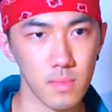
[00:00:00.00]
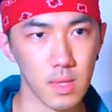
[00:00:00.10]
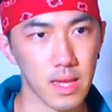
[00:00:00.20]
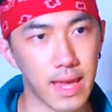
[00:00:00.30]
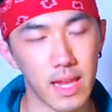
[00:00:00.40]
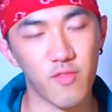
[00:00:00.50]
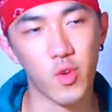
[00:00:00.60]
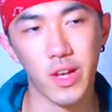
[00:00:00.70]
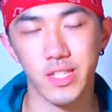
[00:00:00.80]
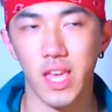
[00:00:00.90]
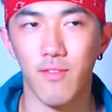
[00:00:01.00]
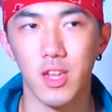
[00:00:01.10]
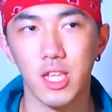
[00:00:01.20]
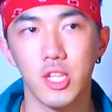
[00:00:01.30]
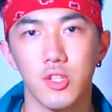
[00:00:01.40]
And if you guys have
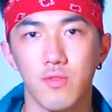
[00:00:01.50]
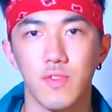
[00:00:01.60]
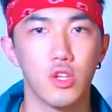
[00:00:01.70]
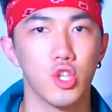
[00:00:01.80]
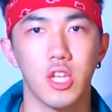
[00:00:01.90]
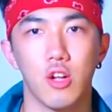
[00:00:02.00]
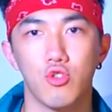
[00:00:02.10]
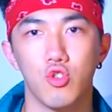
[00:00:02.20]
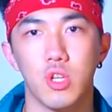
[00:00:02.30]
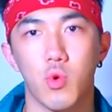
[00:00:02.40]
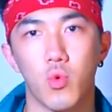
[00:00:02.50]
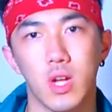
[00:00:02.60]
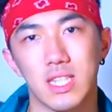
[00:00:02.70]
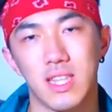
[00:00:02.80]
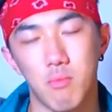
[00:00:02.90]
any future Taeyeon Tuesday
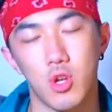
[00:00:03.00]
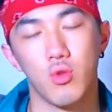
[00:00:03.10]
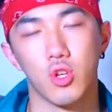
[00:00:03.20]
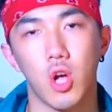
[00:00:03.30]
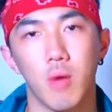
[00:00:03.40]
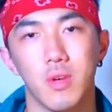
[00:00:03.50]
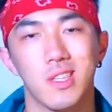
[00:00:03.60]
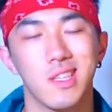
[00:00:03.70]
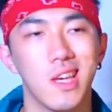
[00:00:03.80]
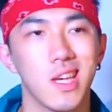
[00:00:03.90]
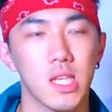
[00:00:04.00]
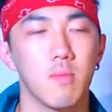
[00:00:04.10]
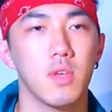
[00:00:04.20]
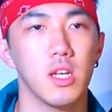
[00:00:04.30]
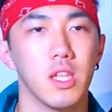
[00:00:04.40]
requests, let me know in the comments. Give
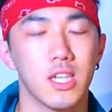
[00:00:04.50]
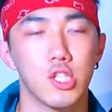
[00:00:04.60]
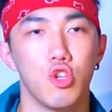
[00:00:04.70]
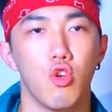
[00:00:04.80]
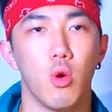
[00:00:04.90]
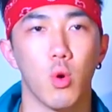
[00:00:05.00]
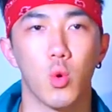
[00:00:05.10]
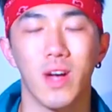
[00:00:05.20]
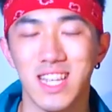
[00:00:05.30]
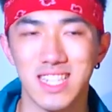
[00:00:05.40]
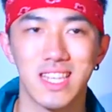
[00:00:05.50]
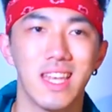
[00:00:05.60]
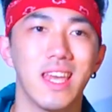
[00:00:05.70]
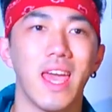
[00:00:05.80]
me a link to your request.